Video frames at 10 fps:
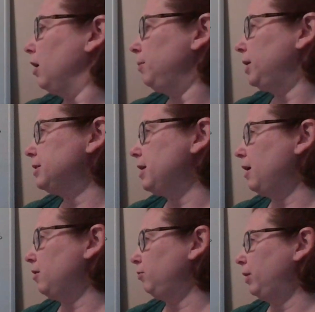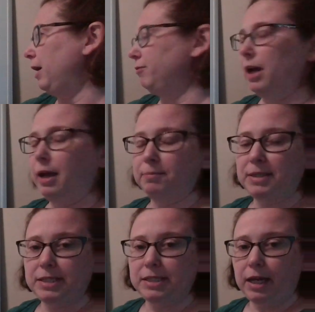Coming down, we have the
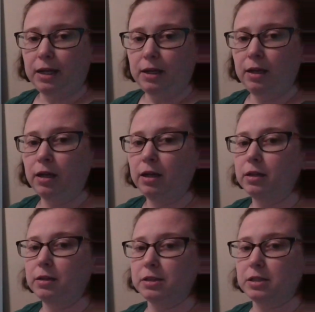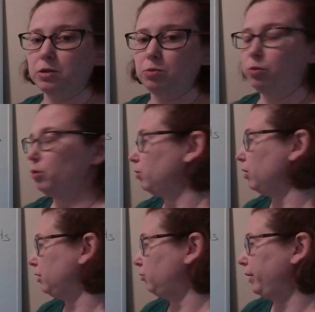empty set. This is the
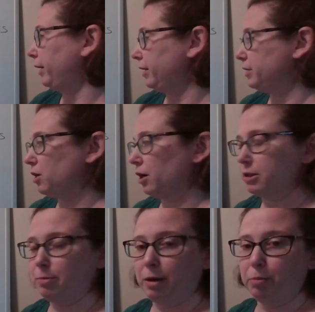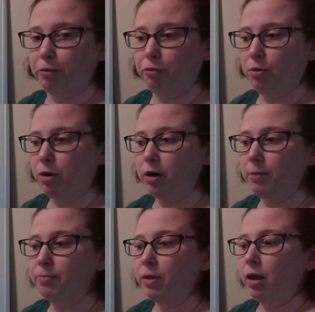one that we had talked about
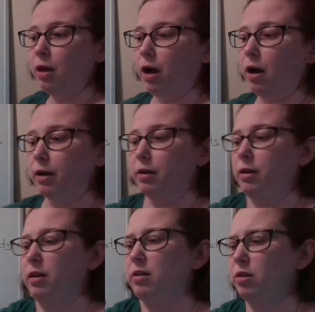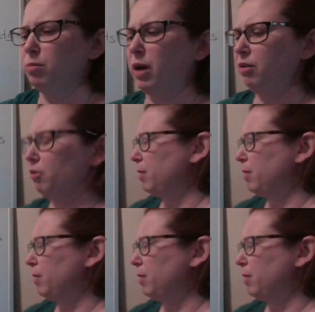before, and you might